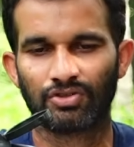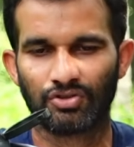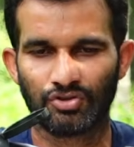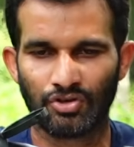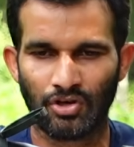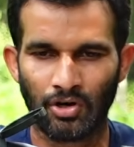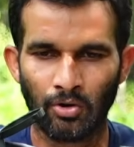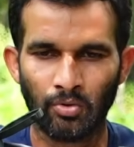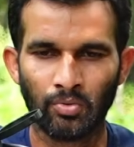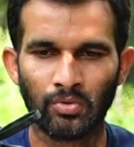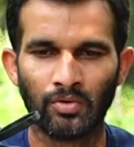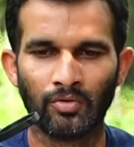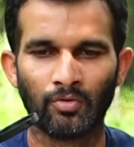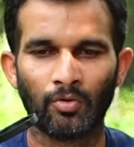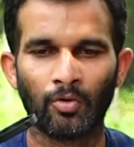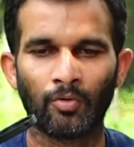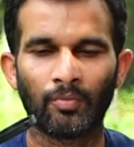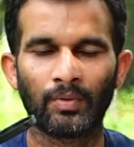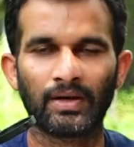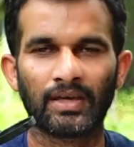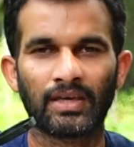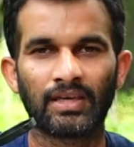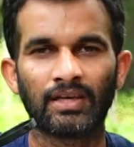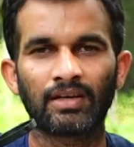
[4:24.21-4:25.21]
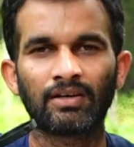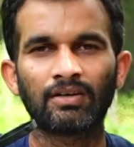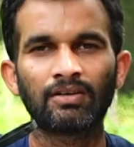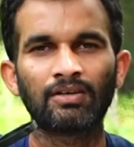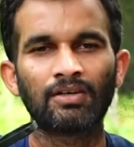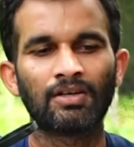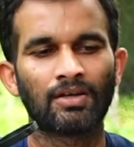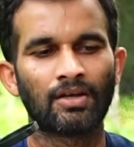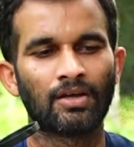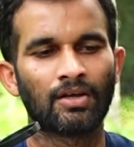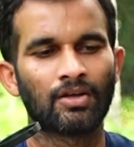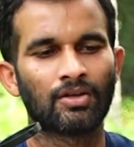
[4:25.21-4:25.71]
shroud over here.
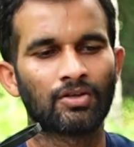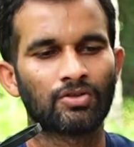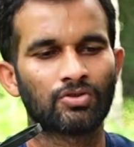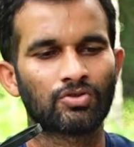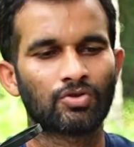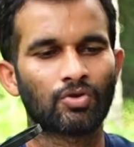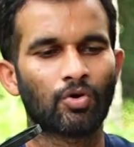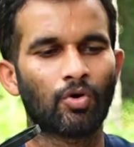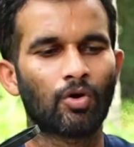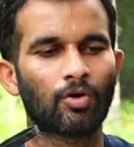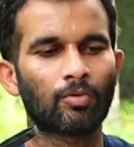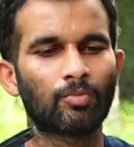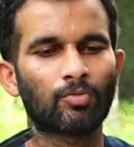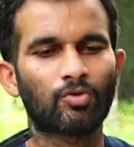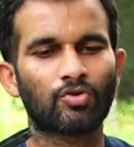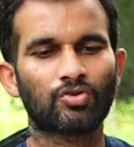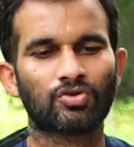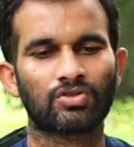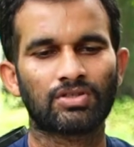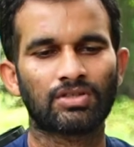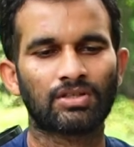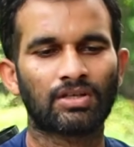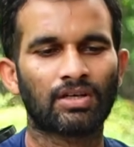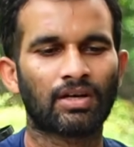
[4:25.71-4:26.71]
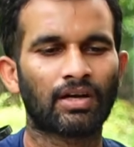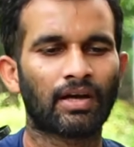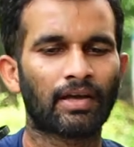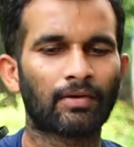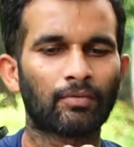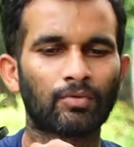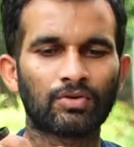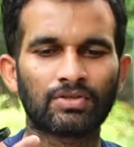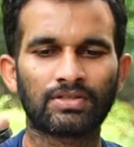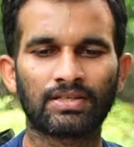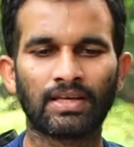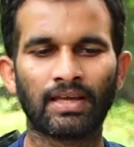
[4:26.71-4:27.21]
So almost I
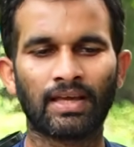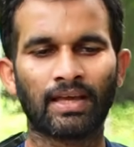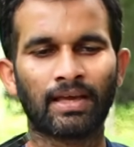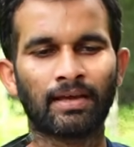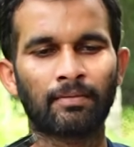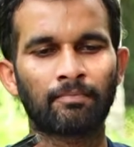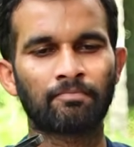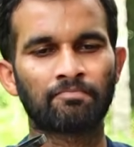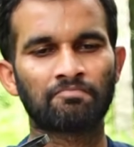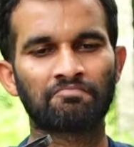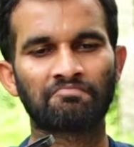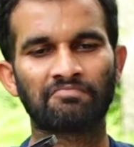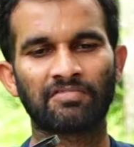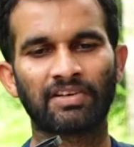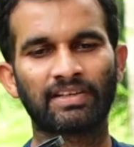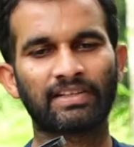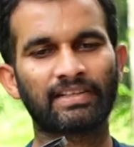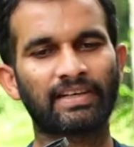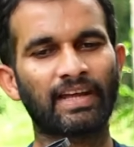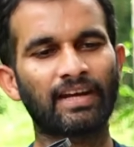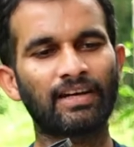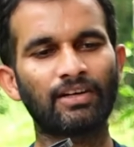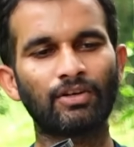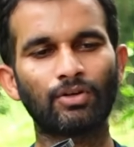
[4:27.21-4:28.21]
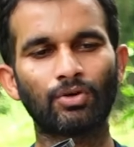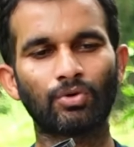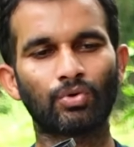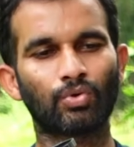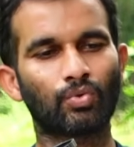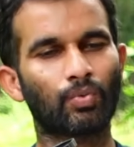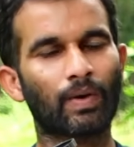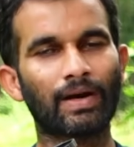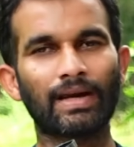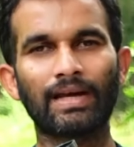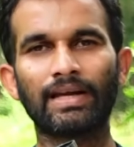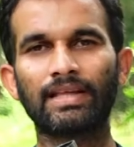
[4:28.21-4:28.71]
would say 10 to
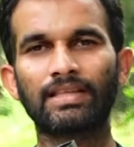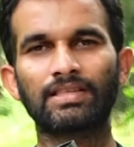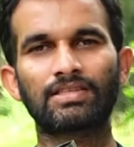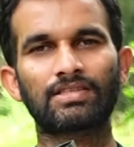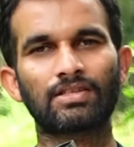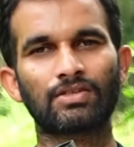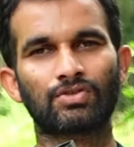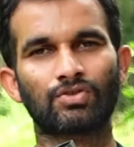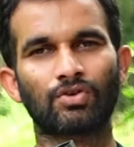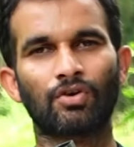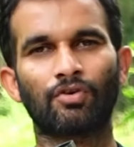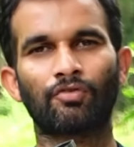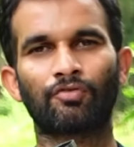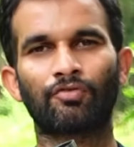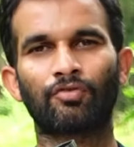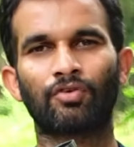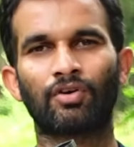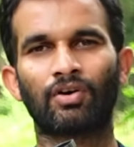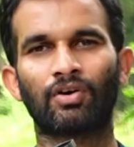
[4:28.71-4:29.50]
12 inches of